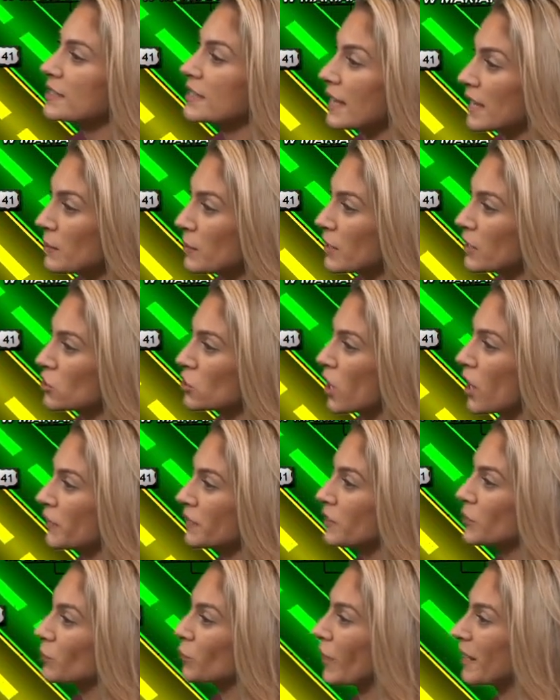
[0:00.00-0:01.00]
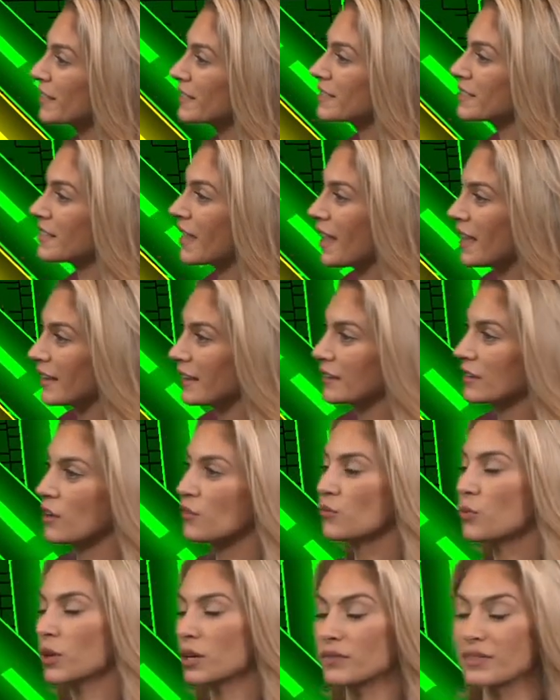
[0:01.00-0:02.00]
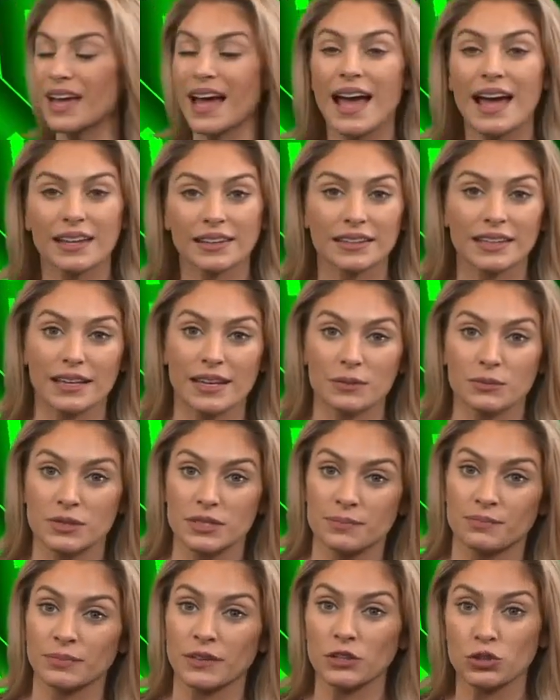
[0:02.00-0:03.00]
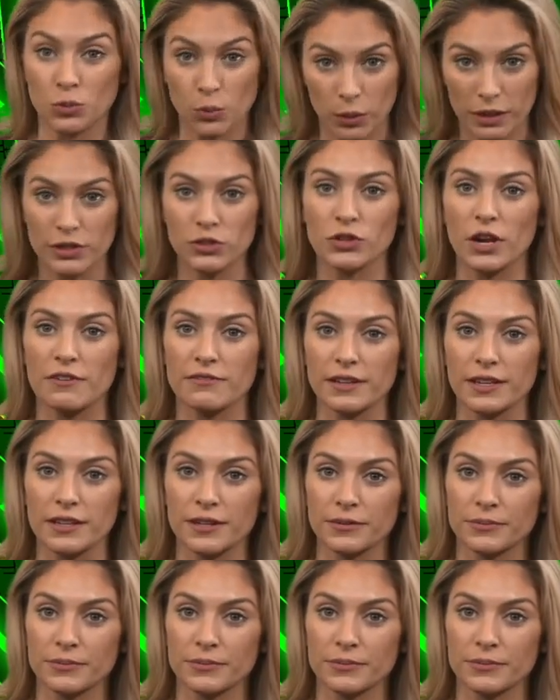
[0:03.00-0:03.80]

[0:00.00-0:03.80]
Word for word: damage on the right side of one of the headlamps. That's your morning traffic.